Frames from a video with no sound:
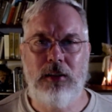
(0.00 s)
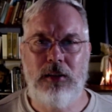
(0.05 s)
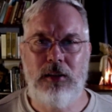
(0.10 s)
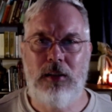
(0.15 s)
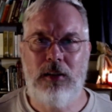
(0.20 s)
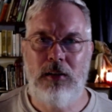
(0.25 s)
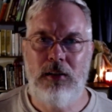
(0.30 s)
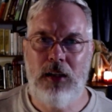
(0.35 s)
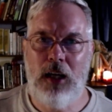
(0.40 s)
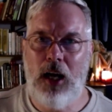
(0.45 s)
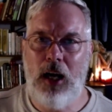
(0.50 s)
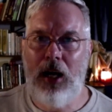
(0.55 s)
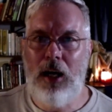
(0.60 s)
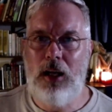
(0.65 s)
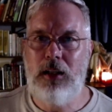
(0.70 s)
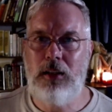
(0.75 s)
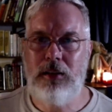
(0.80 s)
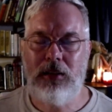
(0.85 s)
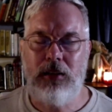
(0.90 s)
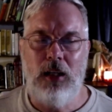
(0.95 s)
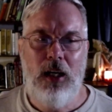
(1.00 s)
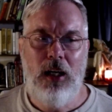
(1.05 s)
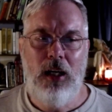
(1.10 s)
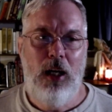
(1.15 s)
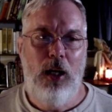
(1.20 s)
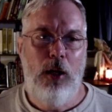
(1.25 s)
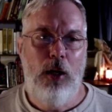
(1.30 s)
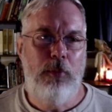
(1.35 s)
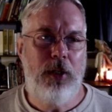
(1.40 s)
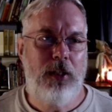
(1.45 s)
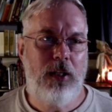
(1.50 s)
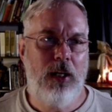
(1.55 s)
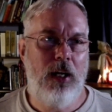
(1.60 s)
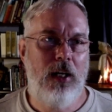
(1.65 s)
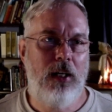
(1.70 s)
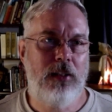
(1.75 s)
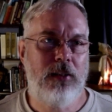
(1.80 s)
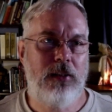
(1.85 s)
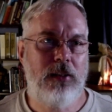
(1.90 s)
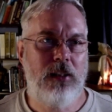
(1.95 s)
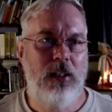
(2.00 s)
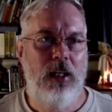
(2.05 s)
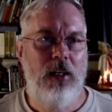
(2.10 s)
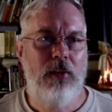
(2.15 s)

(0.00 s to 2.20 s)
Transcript: They're nihilists because